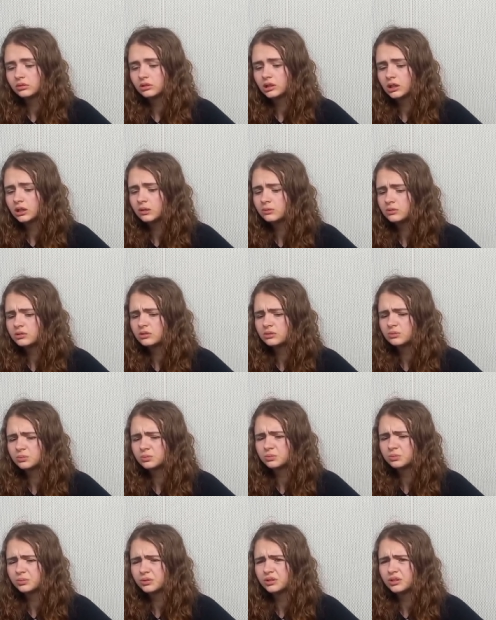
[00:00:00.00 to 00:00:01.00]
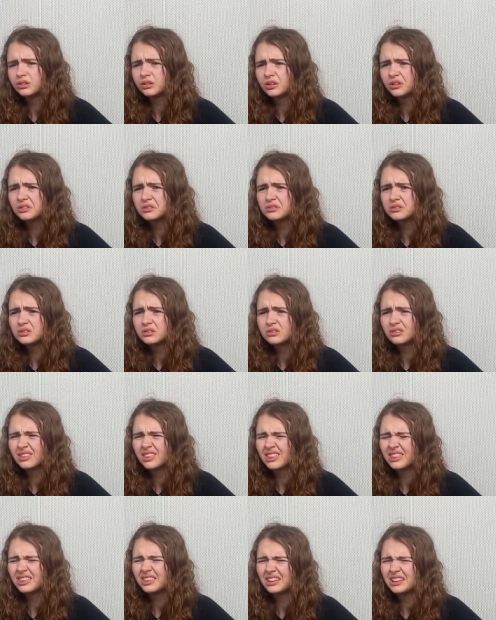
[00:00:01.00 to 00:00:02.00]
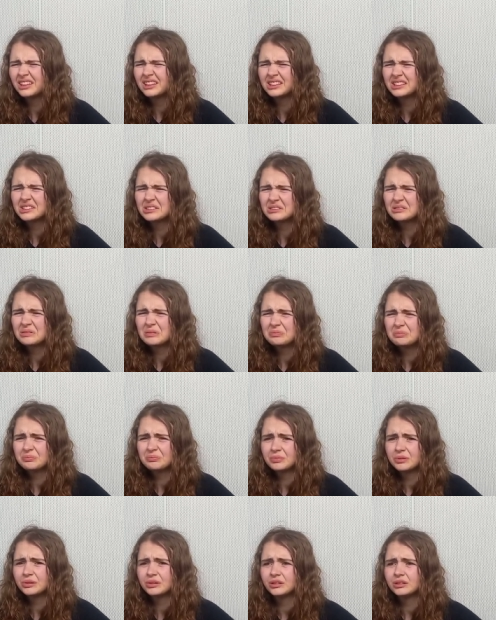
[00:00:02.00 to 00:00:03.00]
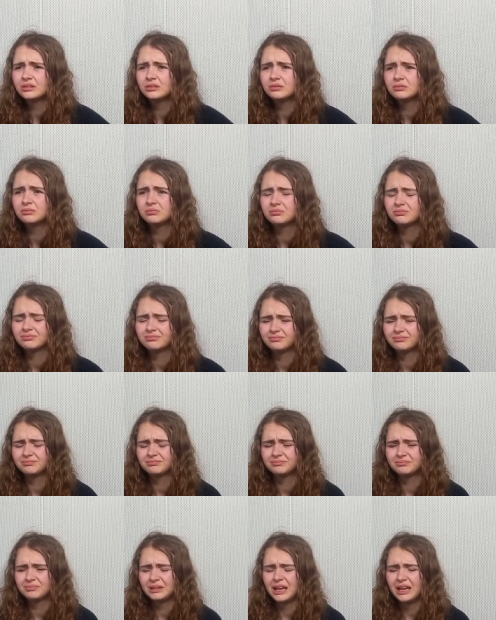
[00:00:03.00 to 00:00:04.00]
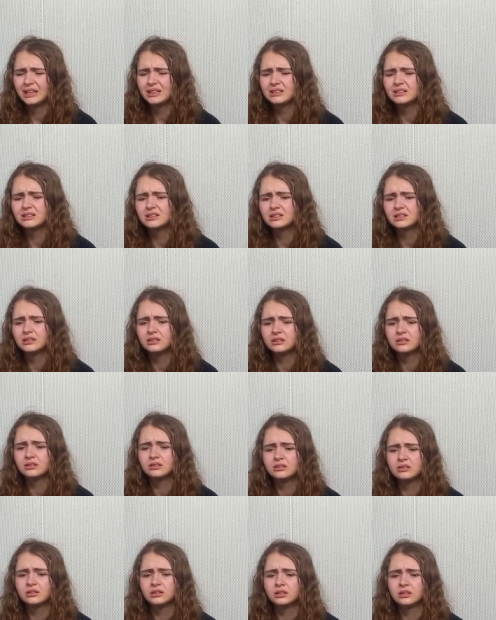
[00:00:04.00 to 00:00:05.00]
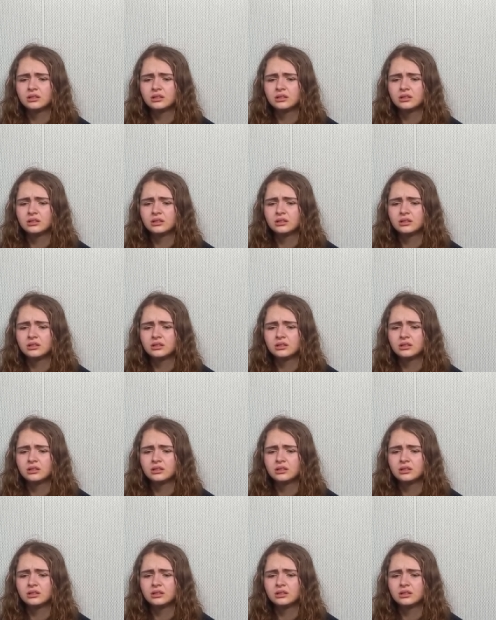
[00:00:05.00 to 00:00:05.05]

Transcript: There was one of those things putting pens in and